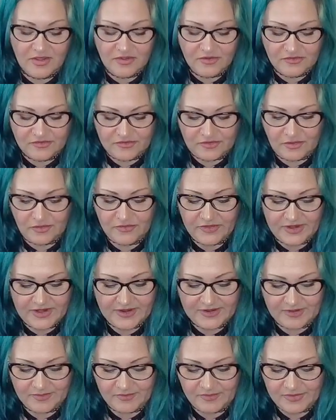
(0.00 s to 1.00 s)
so that I
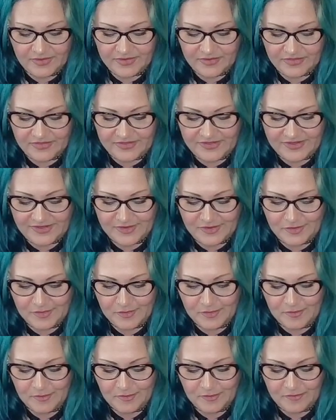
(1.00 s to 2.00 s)
can put the
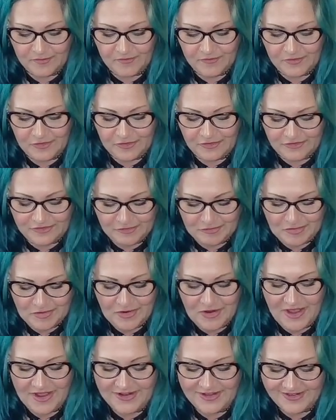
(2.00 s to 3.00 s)
finished
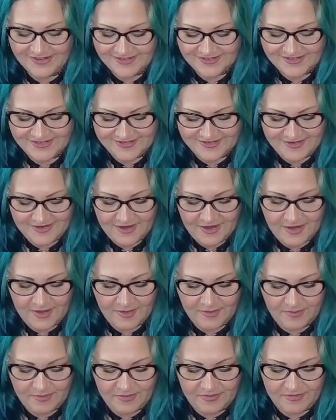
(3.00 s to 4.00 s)
product
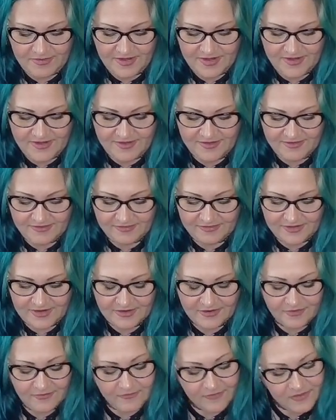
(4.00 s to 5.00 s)
up
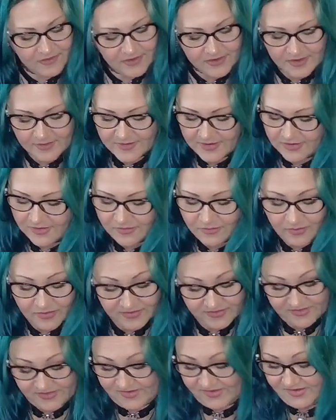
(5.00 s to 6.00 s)
later for anybody who
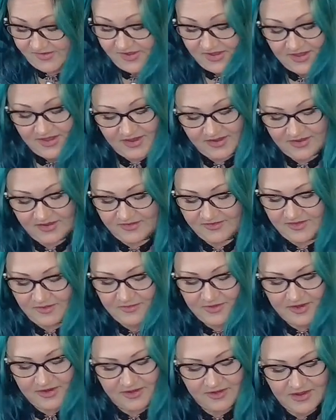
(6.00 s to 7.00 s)
wants to see it, because I
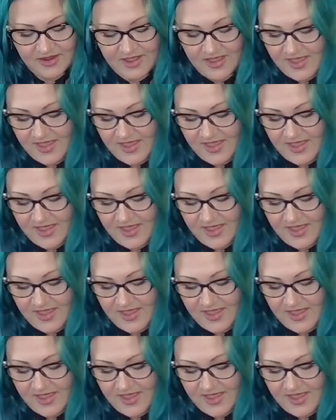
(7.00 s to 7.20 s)
mean,